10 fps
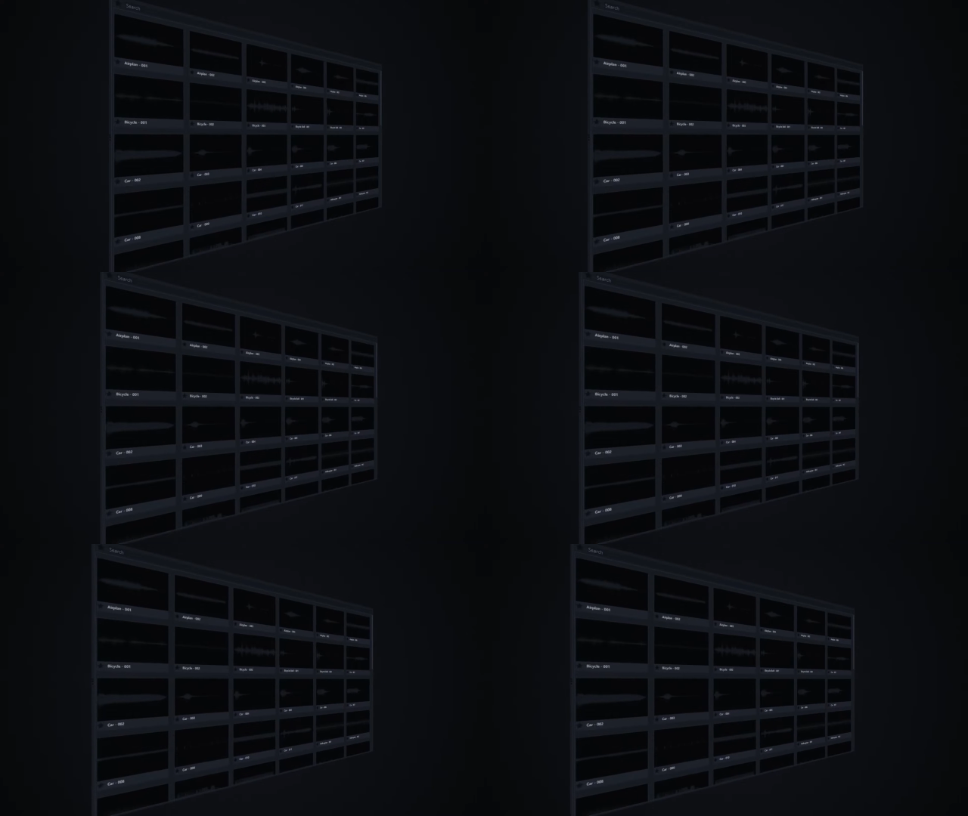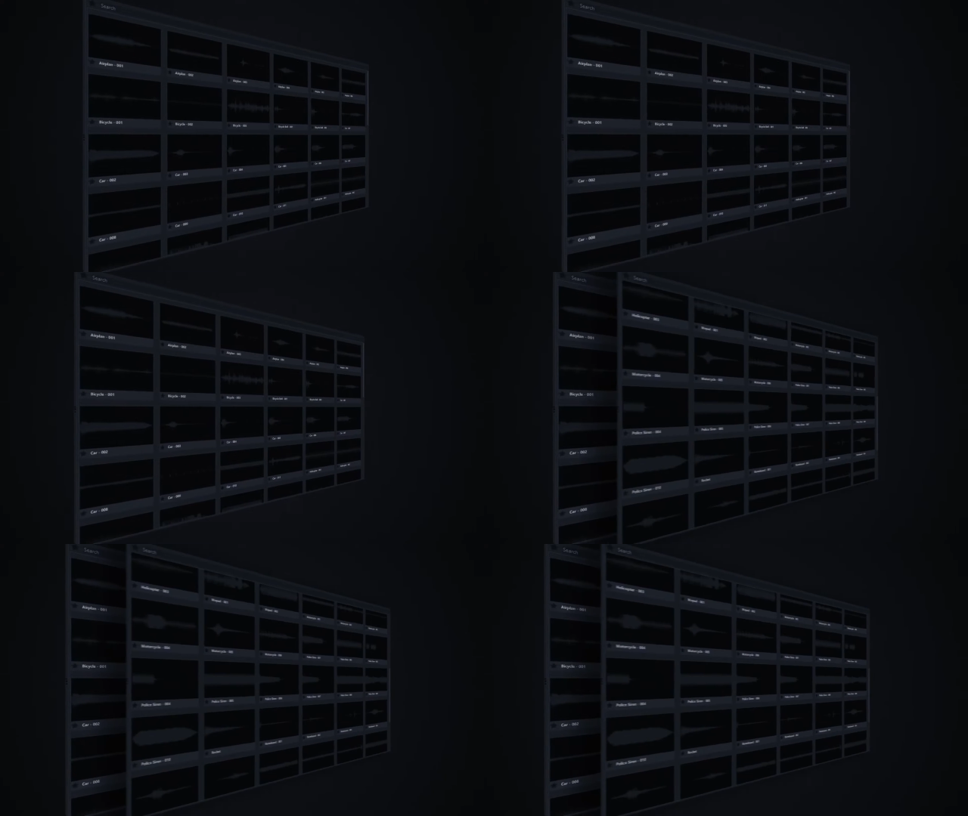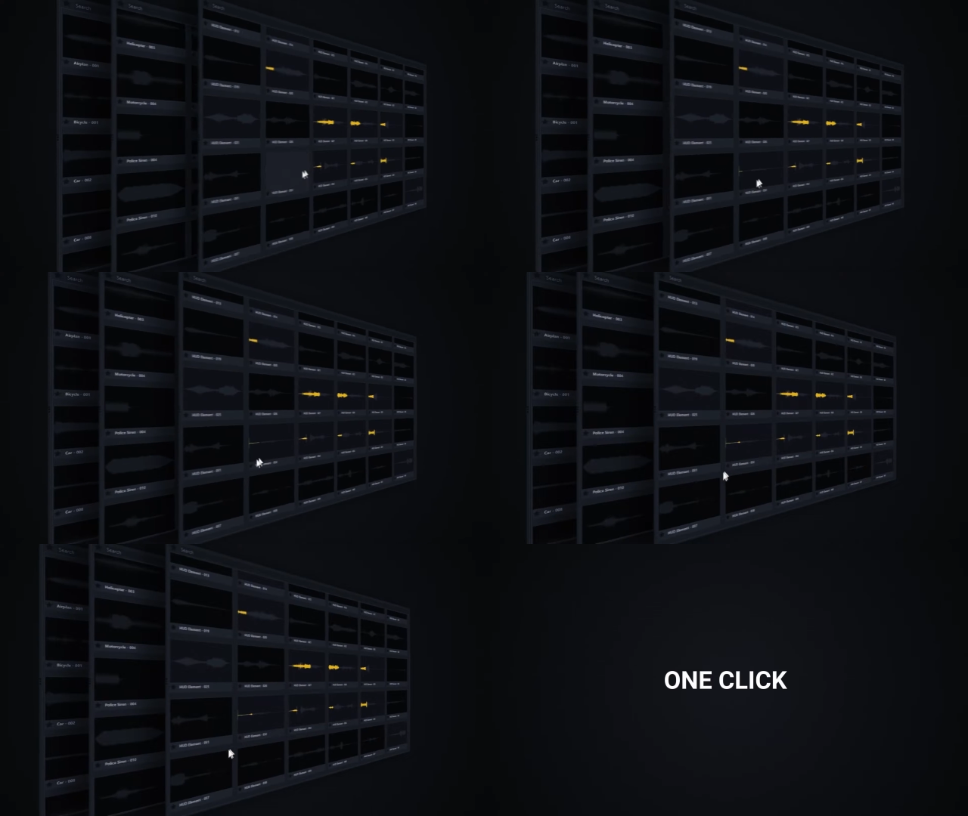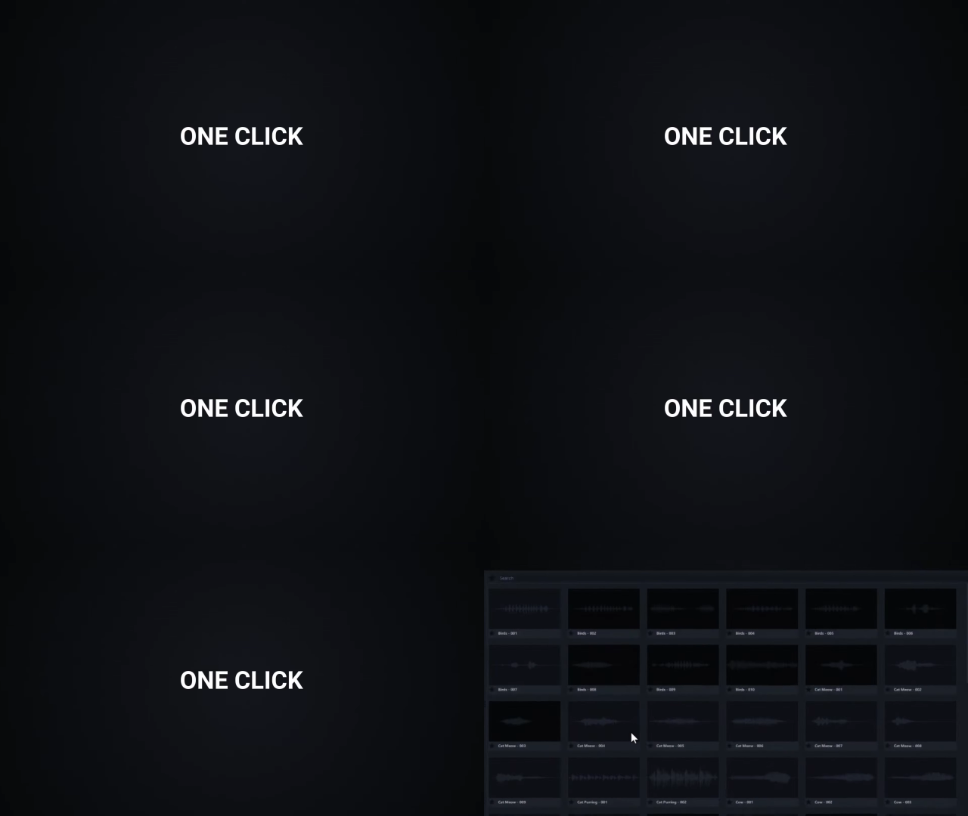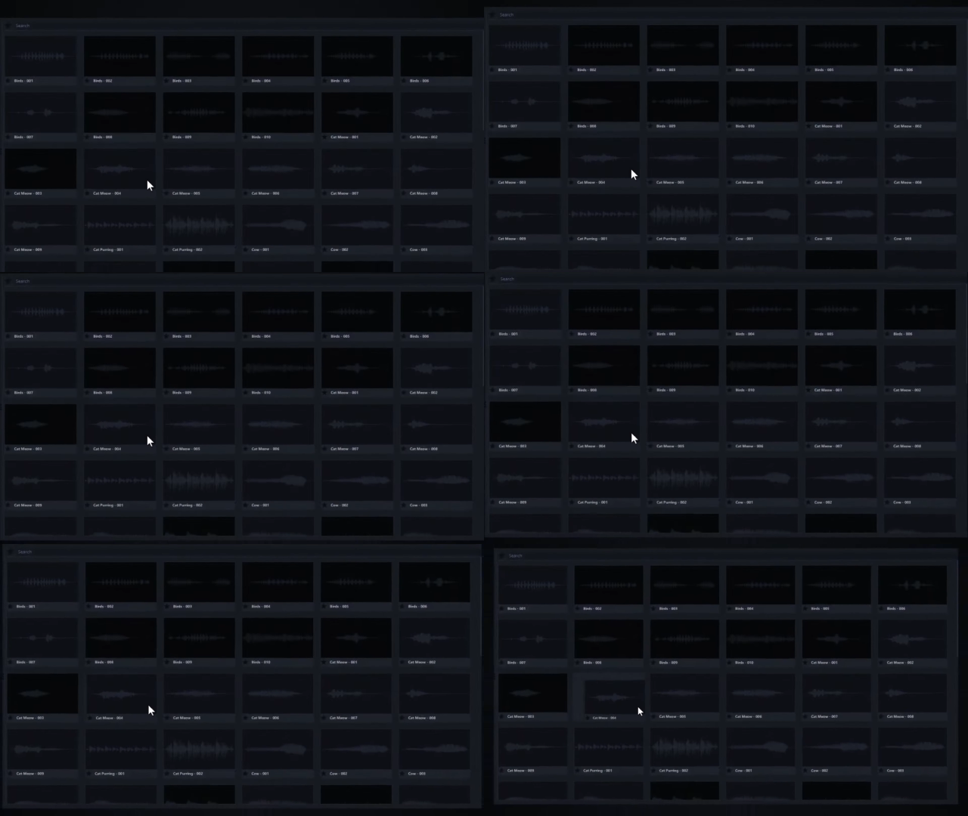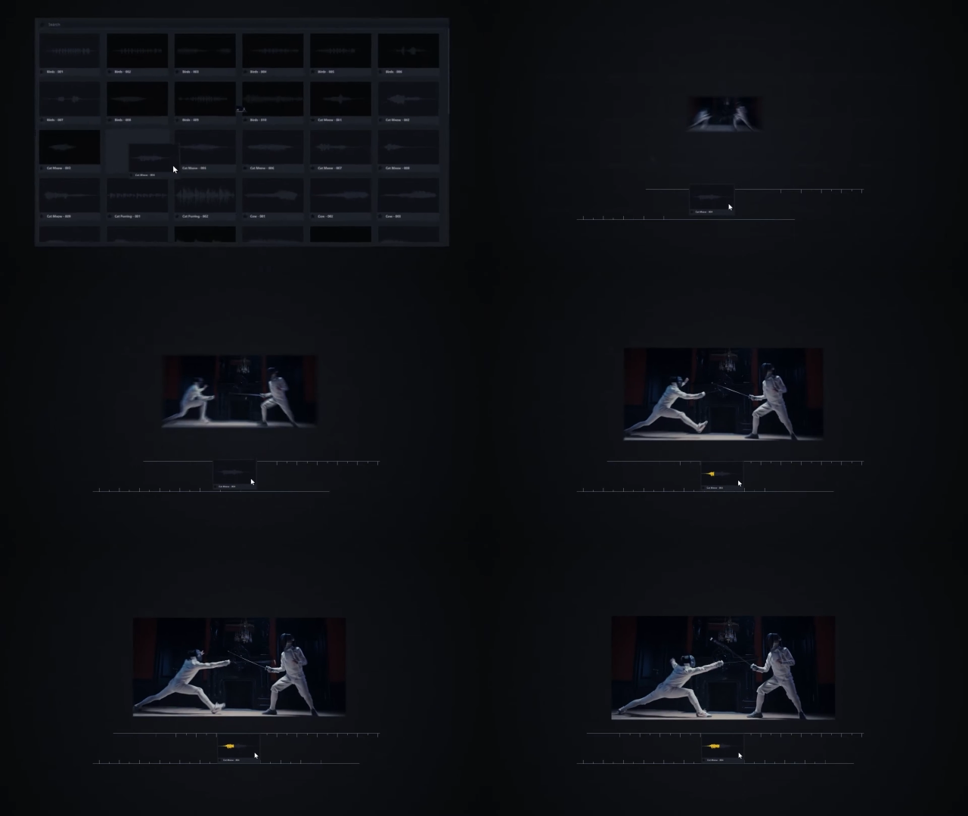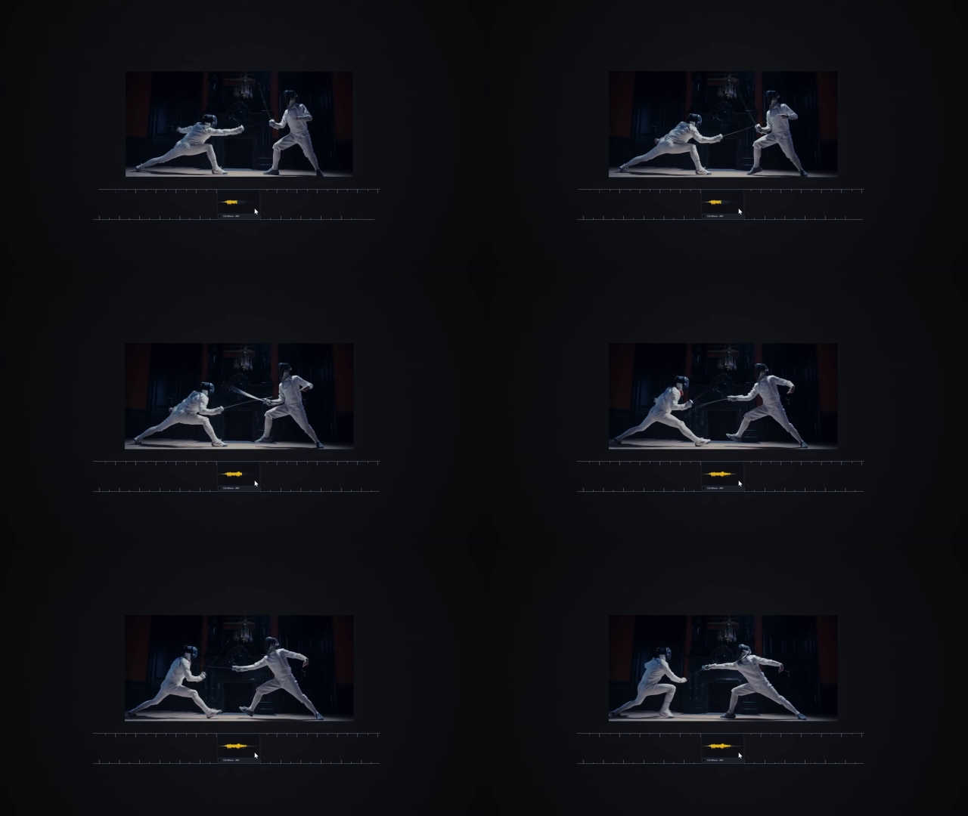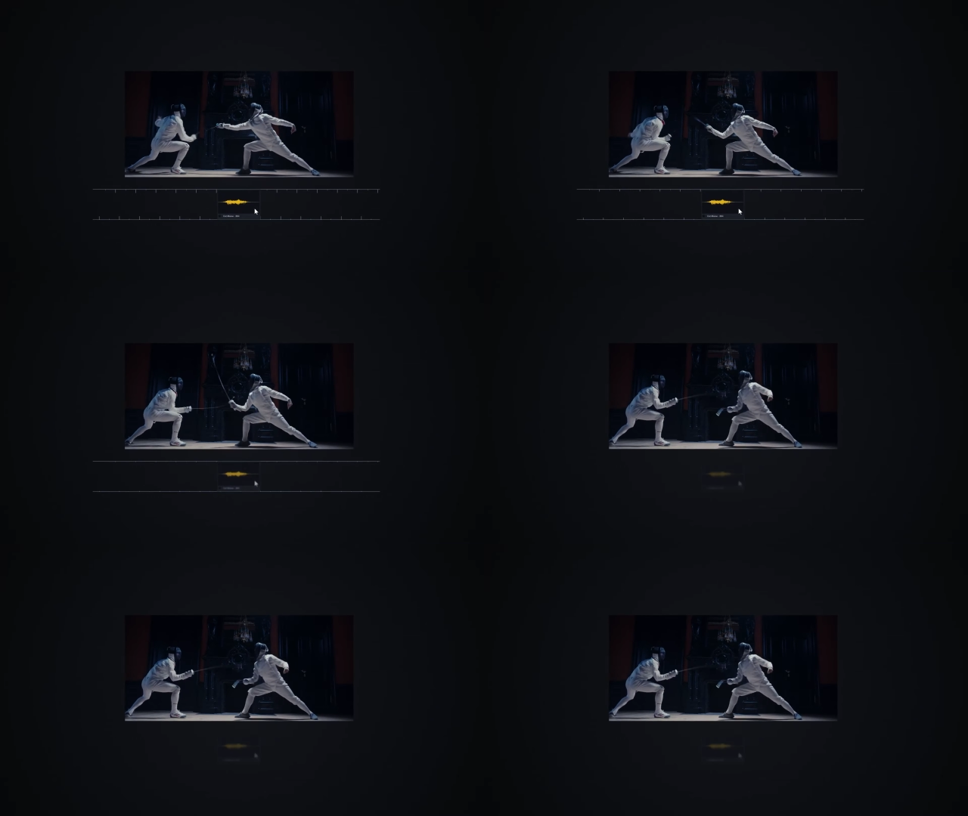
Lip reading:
[unreadable: no face in view]